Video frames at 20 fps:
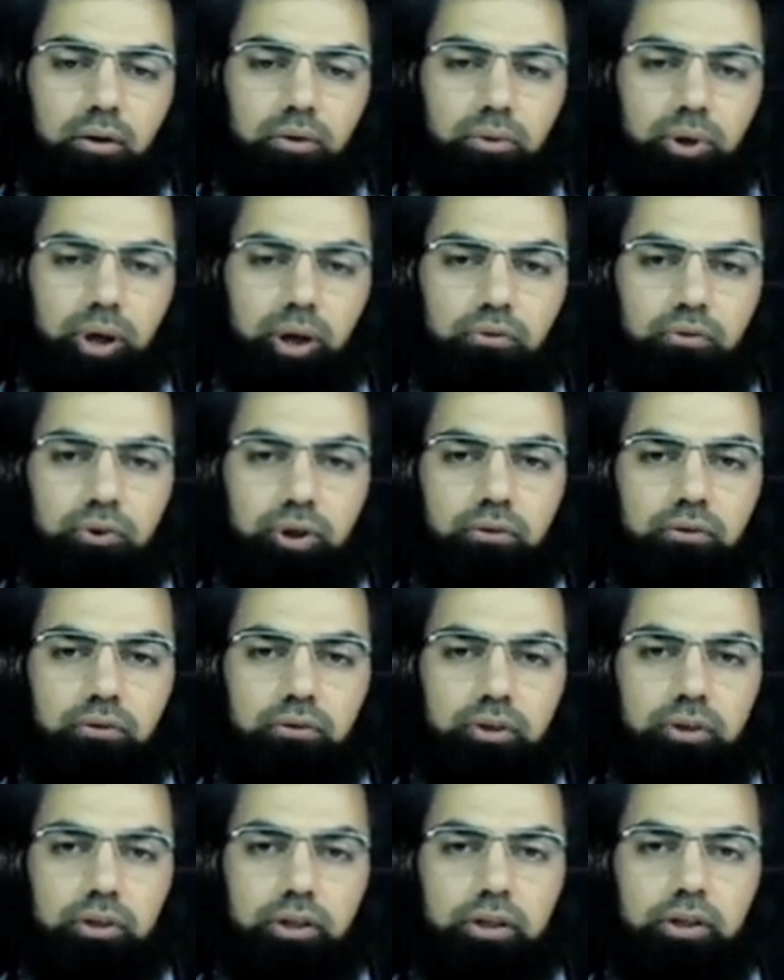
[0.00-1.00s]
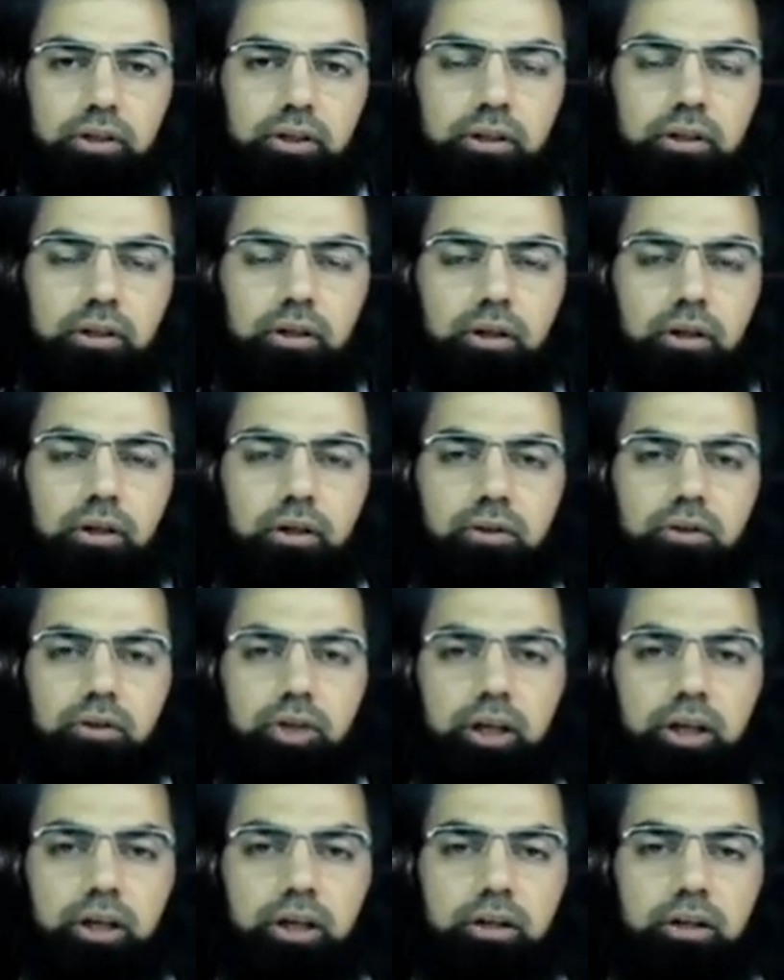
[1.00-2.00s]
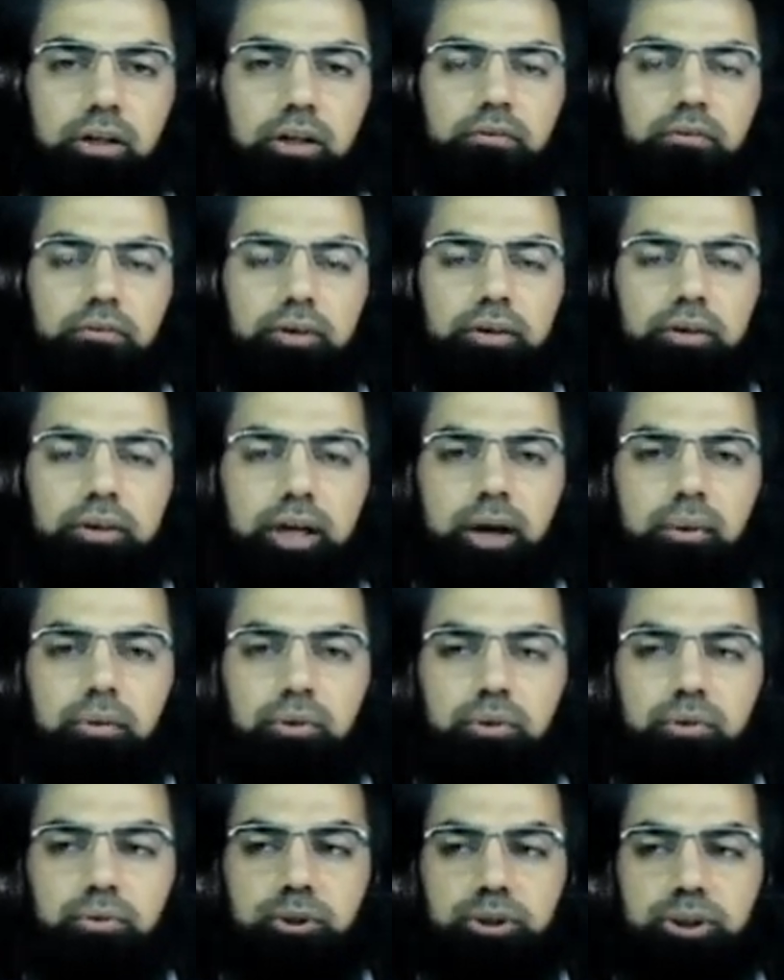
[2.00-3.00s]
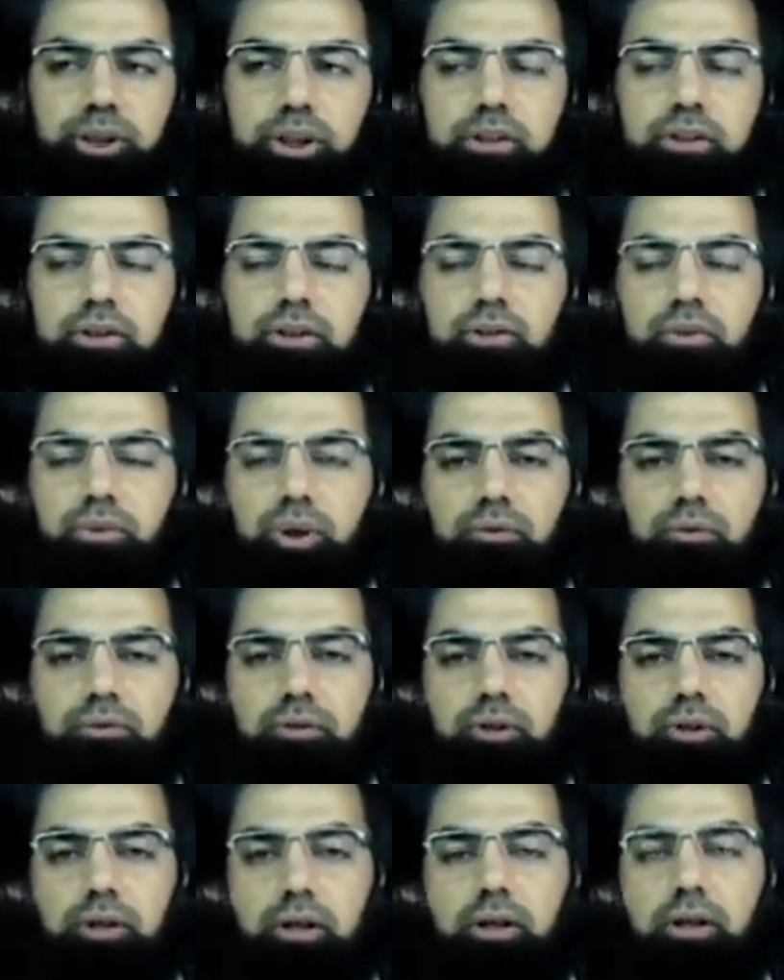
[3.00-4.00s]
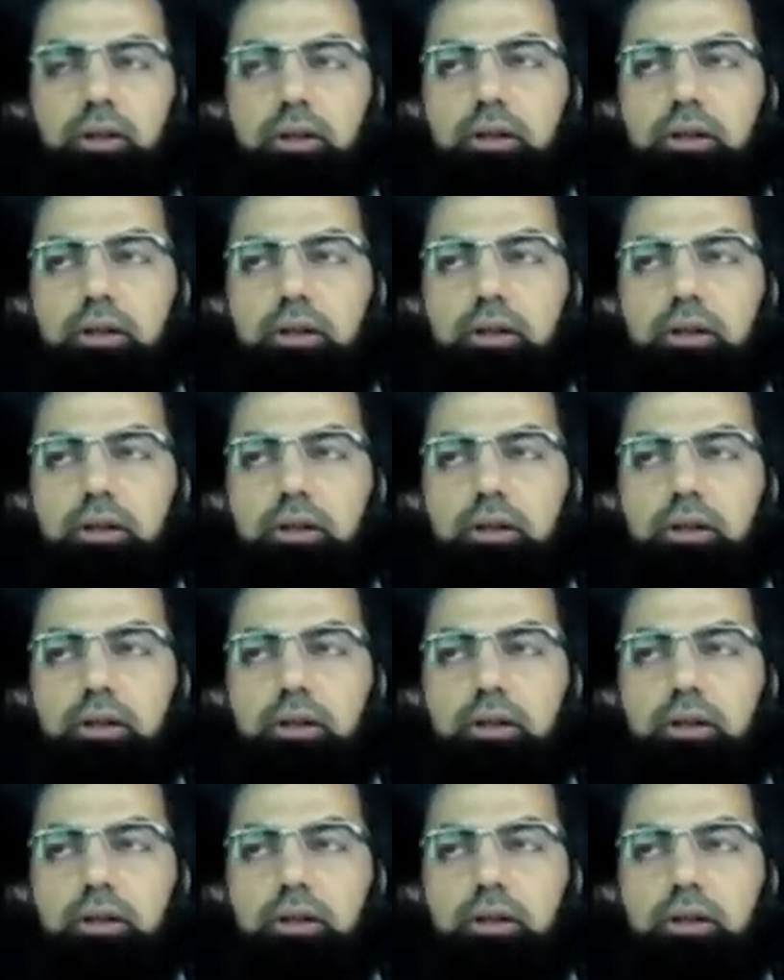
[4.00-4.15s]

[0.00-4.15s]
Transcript: So as we have studied three different types of machines, so we have studied